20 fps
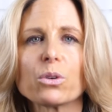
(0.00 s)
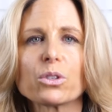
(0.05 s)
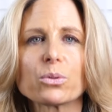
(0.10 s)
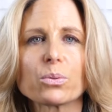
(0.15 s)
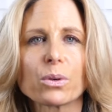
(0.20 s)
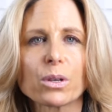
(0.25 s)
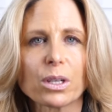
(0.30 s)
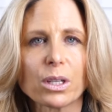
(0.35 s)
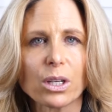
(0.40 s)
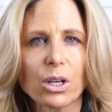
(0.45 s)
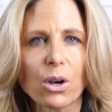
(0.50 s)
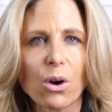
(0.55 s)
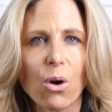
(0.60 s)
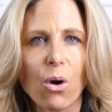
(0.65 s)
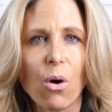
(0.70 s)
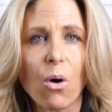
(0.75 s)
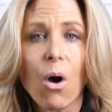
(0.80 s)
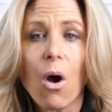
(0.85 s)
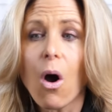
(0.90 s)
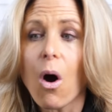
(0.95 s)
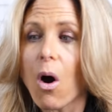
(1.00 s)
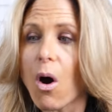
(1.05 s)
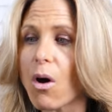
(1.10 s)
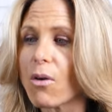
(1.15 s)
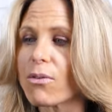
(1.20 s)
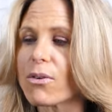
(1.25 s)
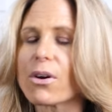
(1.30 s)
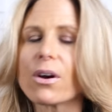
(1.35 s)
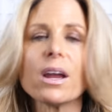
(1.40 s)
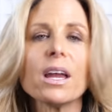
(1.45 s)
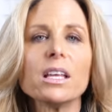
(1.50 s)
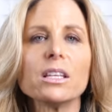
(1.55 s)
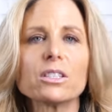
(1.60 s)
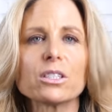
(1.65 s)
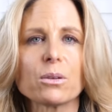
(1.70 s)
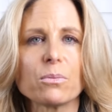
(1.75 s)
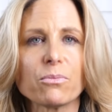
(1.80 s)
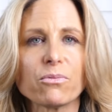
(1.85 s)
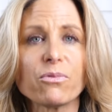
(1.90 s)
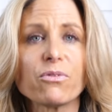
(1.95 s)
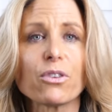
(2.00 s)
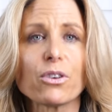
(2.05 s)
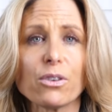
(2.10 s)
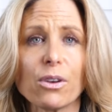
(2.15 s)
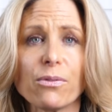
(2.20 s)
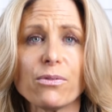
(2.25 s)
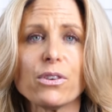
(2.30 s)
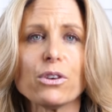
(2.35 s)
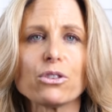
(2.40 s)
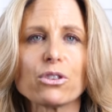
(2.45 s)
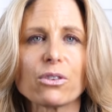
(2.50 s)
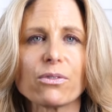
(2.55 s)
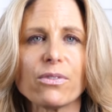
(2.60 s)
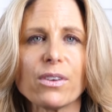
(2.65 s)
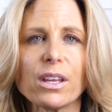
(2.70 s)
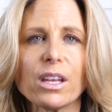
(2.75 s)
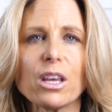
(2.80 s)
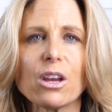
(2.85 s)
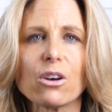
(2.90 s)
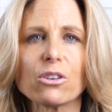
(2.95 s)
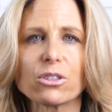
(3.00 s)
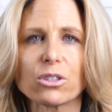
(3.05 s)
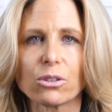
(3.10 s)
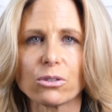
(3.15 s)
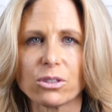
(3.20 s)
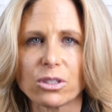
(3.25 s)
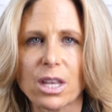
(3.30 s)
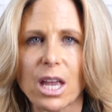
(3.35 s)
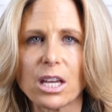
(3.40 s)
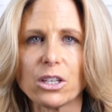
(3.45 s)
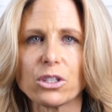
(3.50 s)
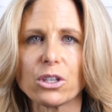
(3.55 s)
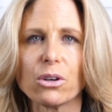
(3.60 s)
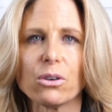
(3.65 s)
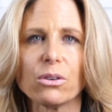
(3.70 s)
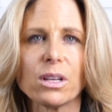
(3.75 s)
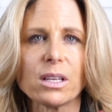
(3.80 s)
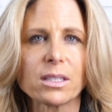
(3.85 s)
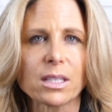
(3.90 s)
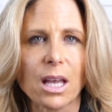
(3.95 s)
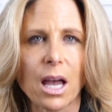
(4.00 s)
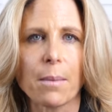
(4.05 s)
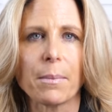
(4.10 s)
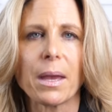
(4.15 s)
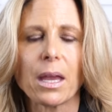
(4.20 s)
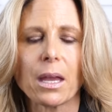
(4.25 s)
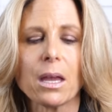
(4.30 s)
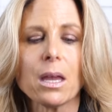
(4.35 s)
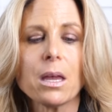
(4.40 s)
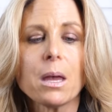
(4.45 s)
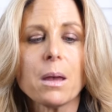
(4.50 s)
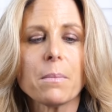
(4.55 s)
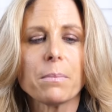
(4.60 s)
which we're going to go over in some future videos, so stay tuned, it's coming.